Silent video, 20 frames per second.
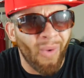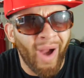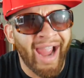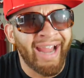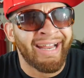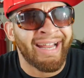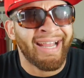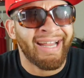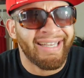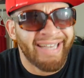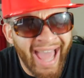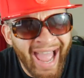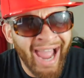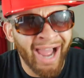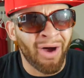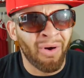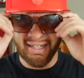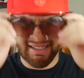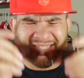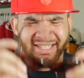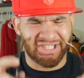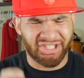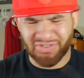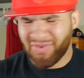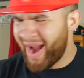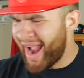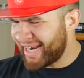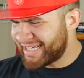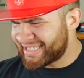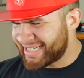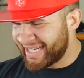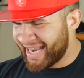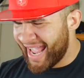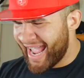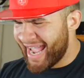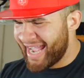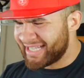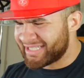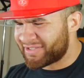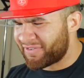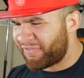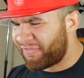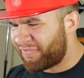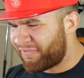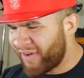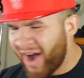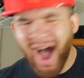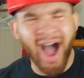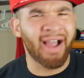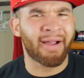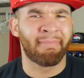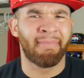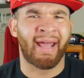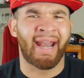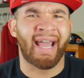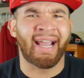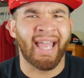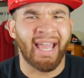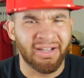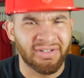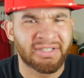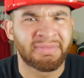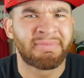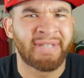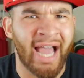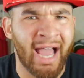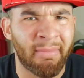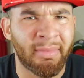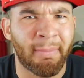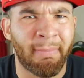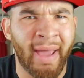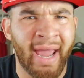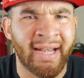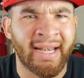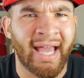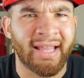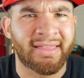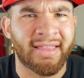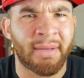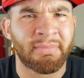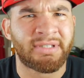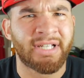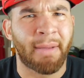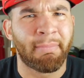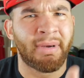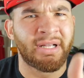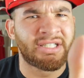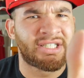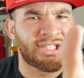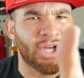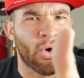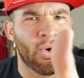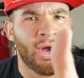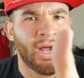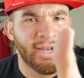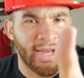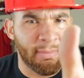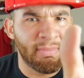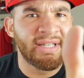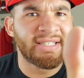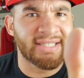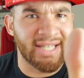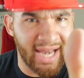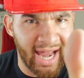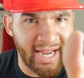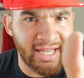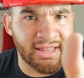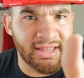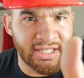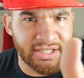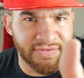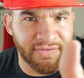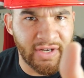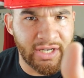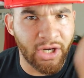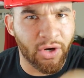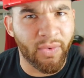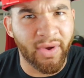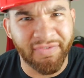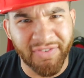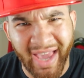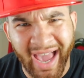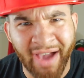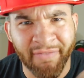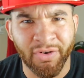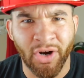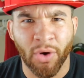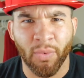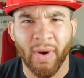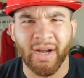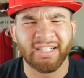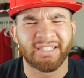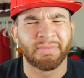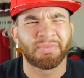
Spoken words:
right now. Distraction as fuck, man. I gave you some time to bang that thumbs up button, so that means like this video if you haven't already.